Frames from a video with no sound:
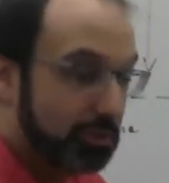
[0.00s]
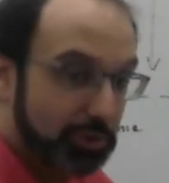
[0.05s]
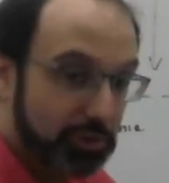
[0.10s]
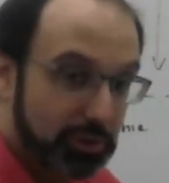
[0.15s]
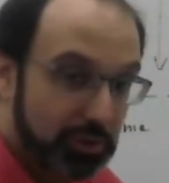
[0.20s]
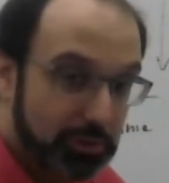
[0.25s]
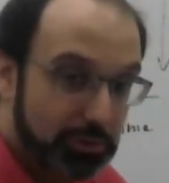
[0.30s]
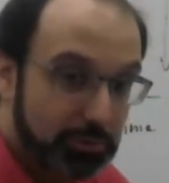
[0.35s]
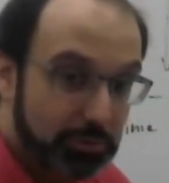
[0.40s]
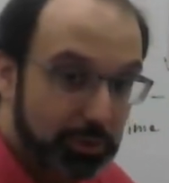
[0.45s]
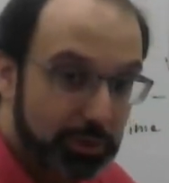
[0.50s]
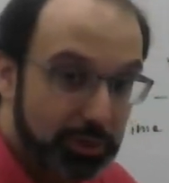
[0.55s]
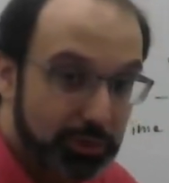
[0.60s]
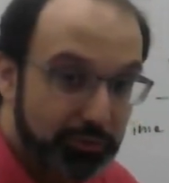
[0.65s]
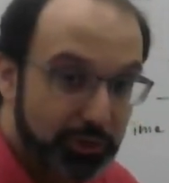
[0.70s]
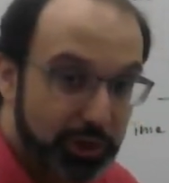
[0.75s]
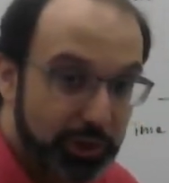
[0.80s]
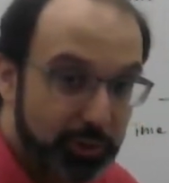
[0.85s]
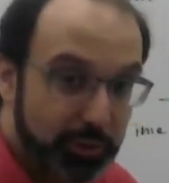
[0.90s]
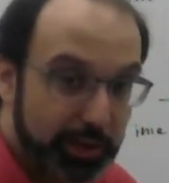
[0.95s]
you can
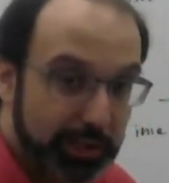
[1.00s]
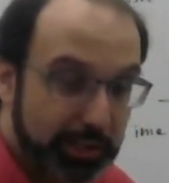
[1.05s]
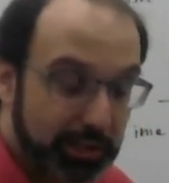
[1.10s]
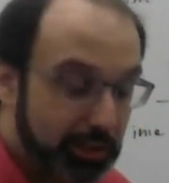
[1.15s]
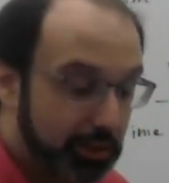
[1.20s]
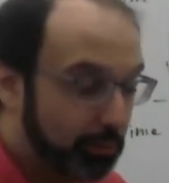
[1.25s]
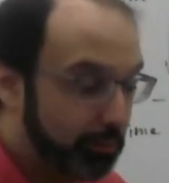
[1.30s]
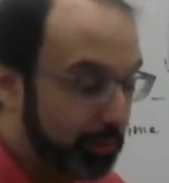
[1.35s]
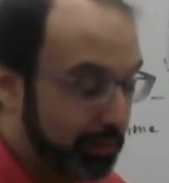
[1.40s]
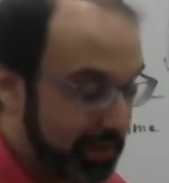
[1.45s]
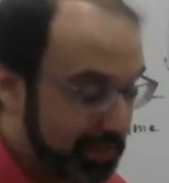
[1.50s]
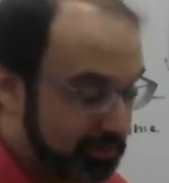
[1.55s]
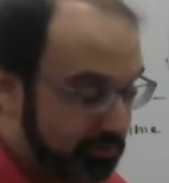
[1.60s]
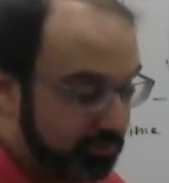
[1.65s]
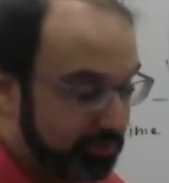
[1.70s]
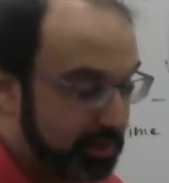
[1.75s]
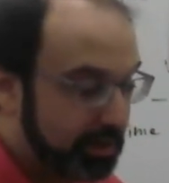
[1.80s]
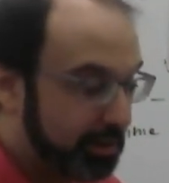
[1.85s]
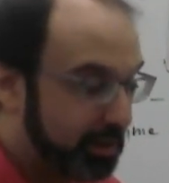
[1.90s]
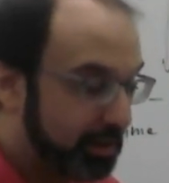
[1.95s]
very quickly go, well, that's a
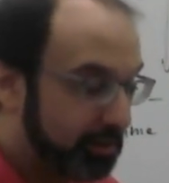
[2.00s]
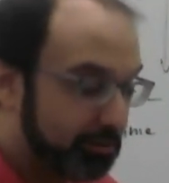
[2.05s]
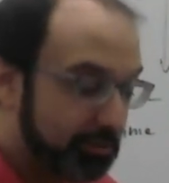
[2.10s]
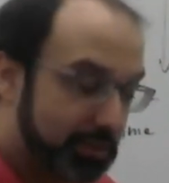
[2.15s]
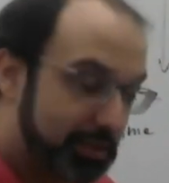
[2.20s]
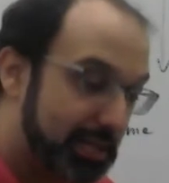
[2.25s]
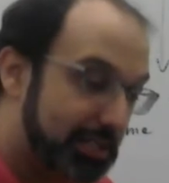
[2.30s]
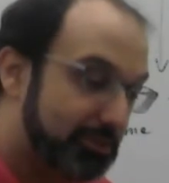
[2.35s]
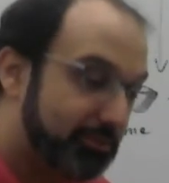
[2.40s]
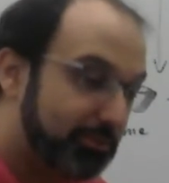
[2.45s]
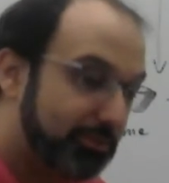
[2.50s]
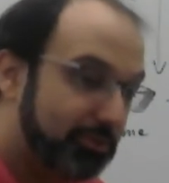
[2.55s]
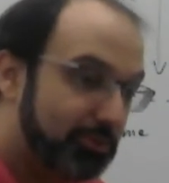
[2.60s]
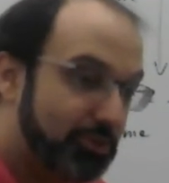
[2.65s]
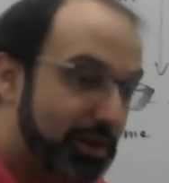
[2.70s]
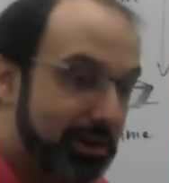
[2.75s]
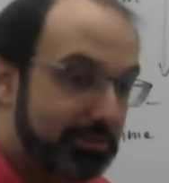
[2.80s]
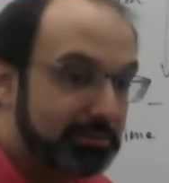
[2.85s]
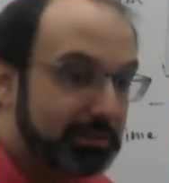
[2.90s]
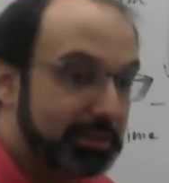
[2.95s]
fire hydrant, that's a
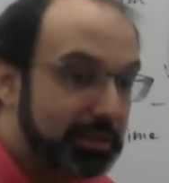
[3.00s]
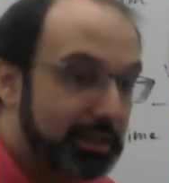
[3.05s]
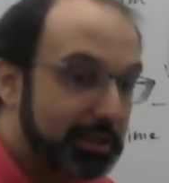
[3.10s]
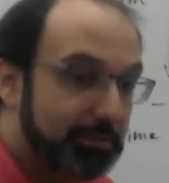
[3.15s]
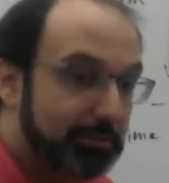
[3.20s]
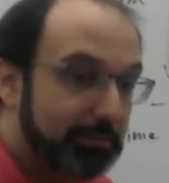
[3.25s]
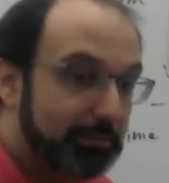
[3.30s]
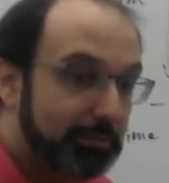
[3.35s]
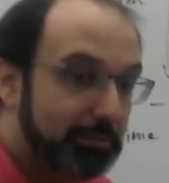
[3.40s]
traffic light,